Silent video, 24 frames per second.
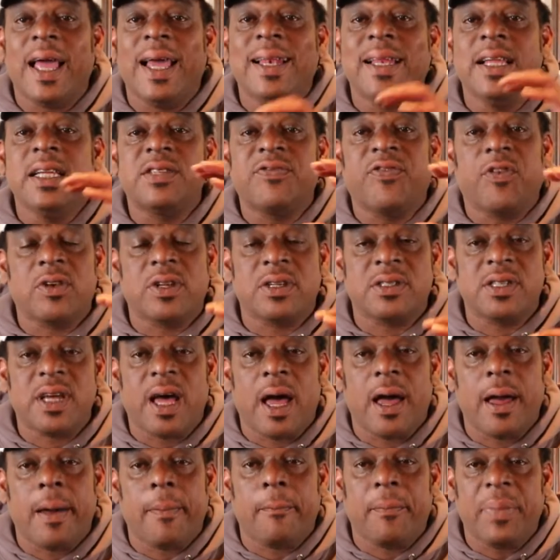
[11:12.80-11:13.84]
at least for the
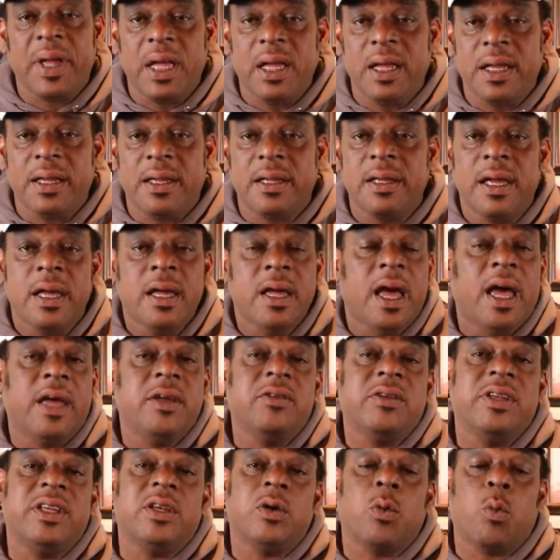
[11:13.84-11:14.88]
time being,
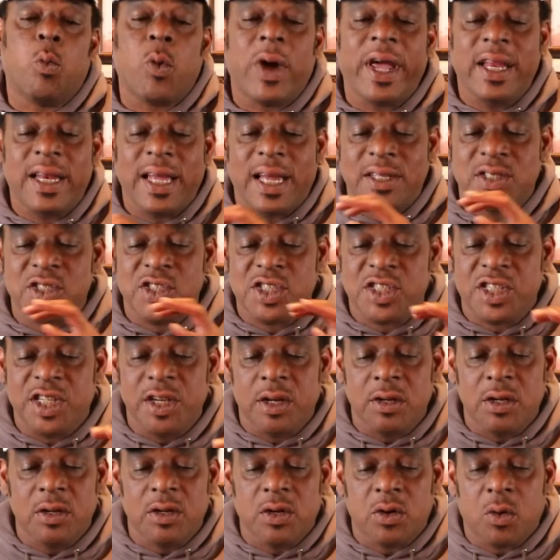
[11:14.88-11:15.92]
and you need to wait and
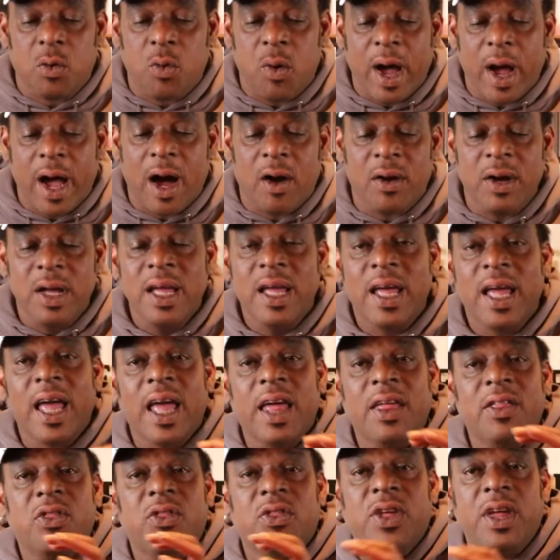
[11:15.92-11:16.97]
chill a little while
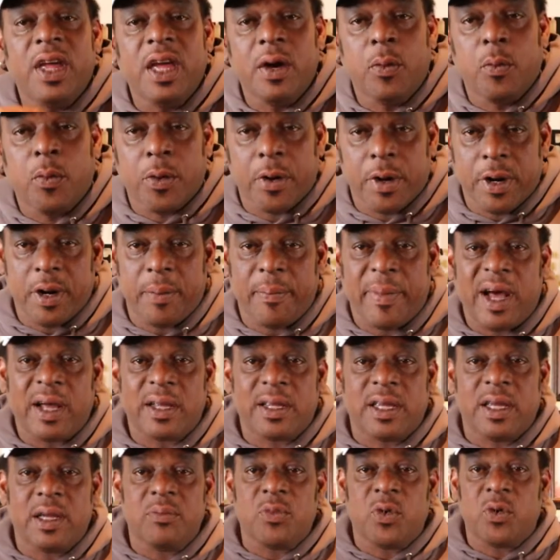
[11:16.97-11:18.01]
and then worry
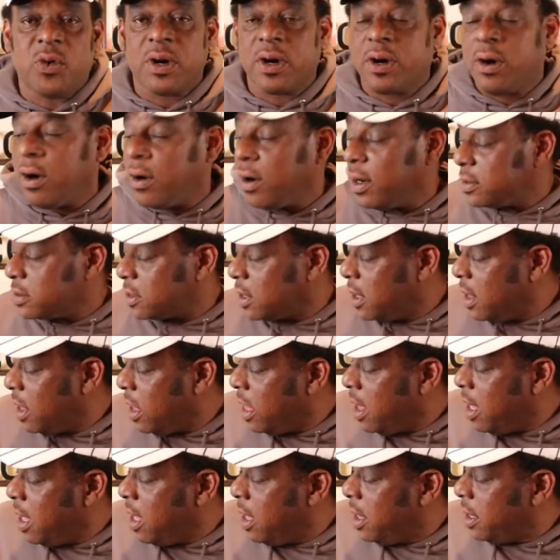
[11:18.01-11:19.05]
about getting more cards.
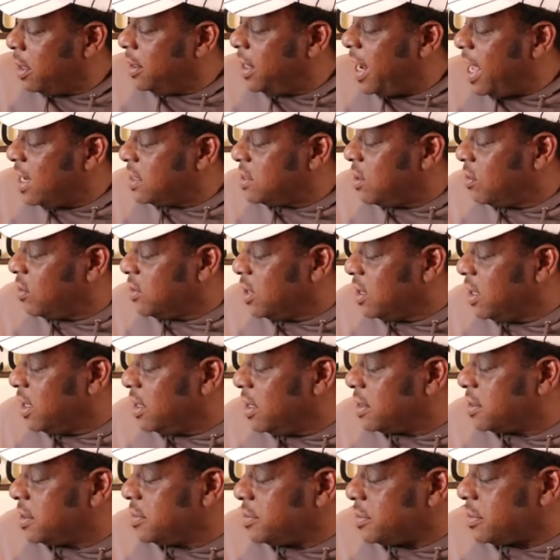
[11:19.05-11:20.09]
Next on the
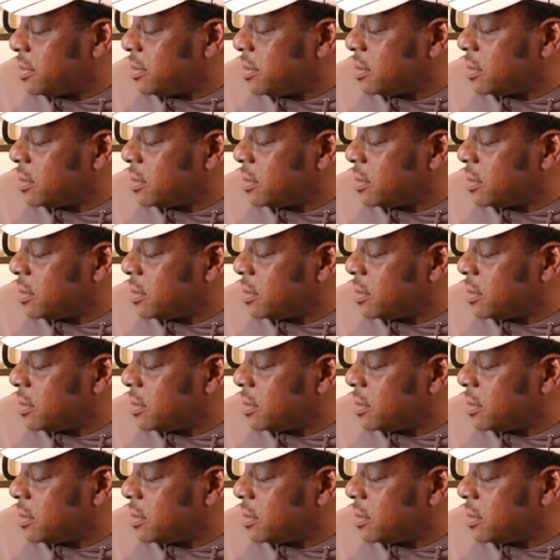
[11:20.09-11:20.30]
list,